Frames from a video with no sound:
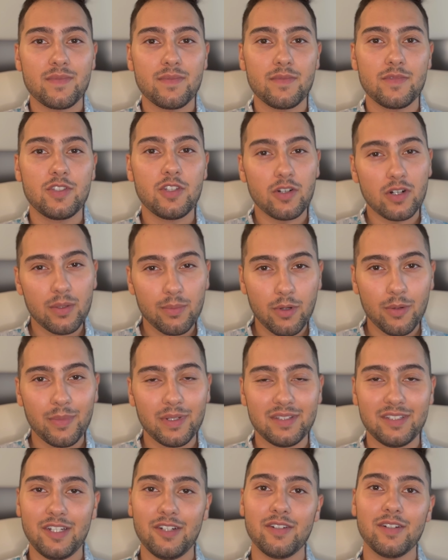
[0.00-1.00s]
durable
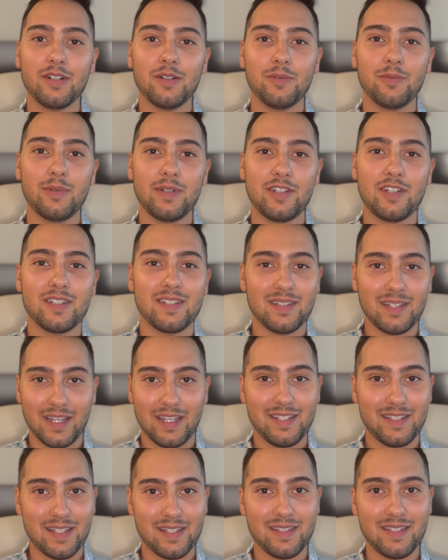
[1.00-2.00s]
material, which is
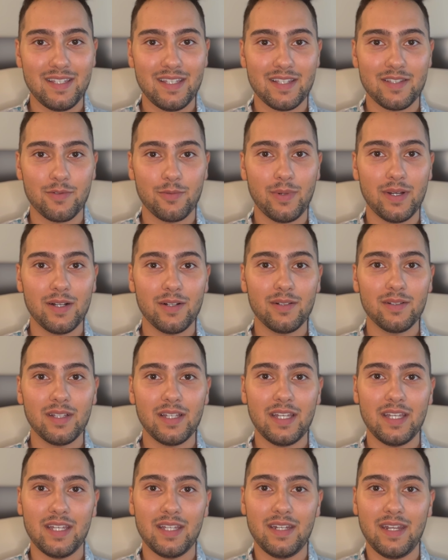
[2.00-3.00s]
nice to see as well
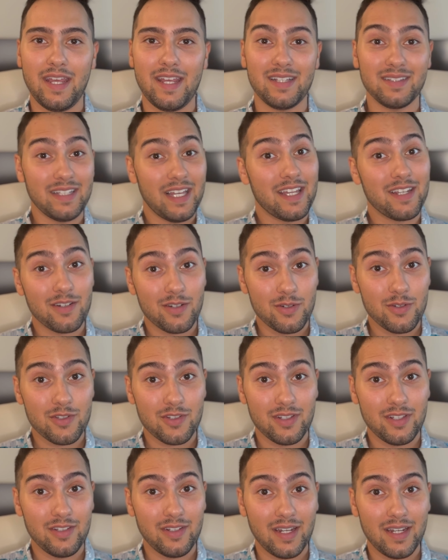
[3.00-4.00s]
in a Land Cruiser
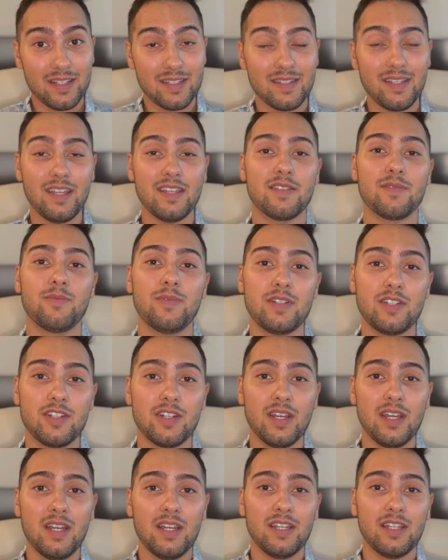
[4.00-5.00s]
in the United States, which
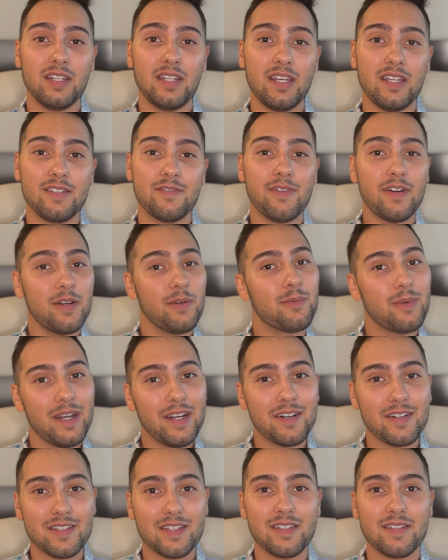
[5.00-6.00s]
is very
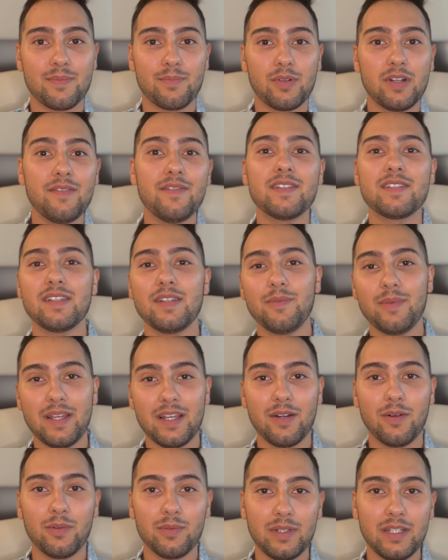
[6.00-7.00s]
rare since previously we
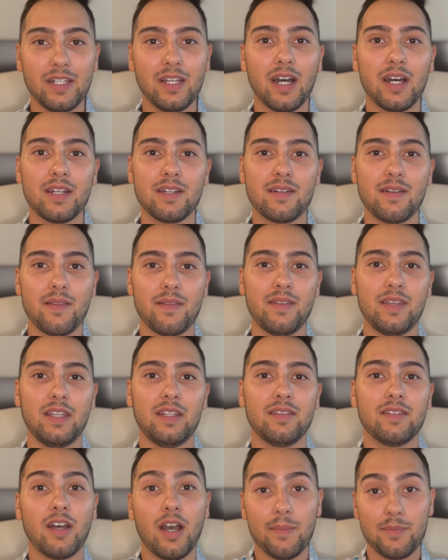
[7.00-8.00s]
had only gotten the
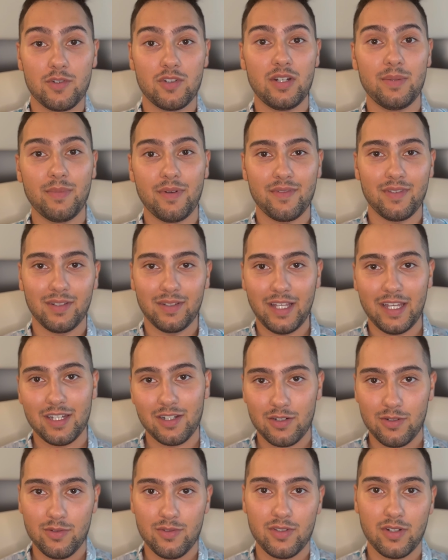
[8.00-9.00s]
top trim of the
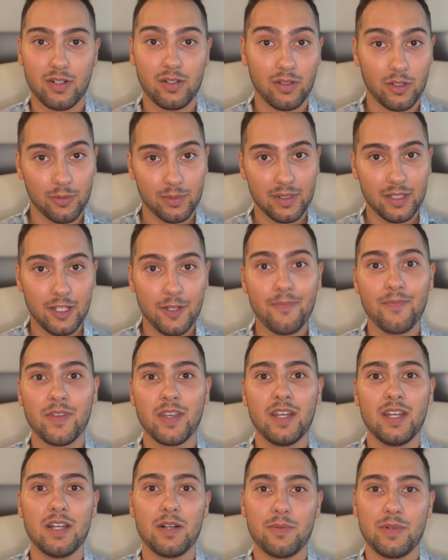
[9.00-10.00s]
Land Cruiser globally,
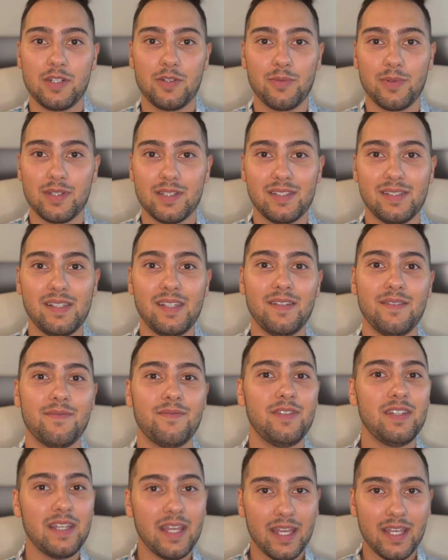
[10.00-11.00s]
which was the
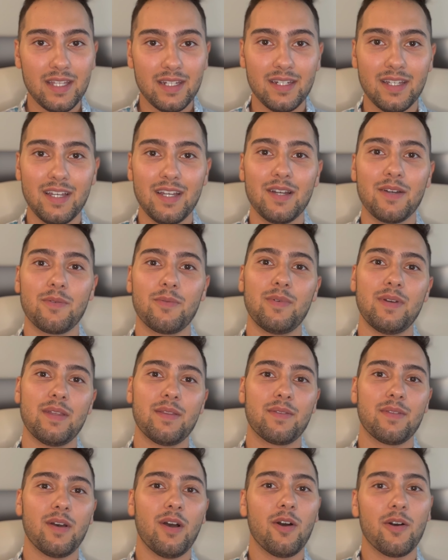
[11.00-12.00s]
V8
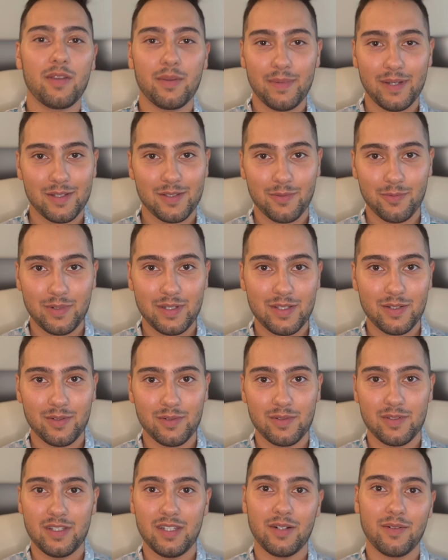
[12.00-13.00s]
with all the bells and
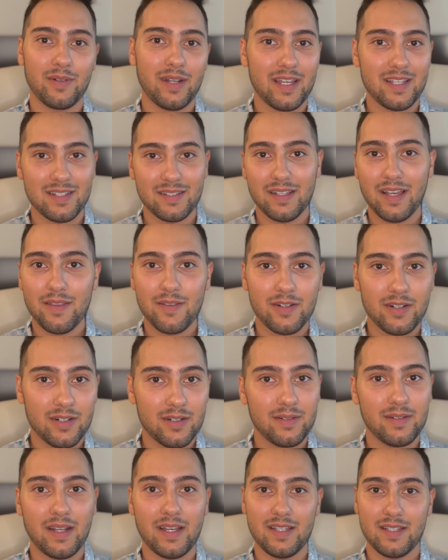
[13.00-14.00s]
whistles, you know, nice
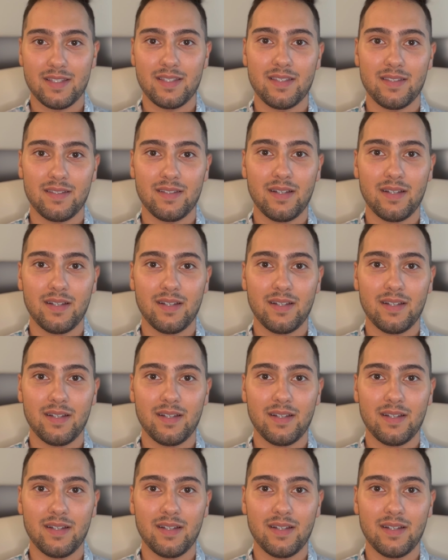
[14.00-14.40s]
leather, nice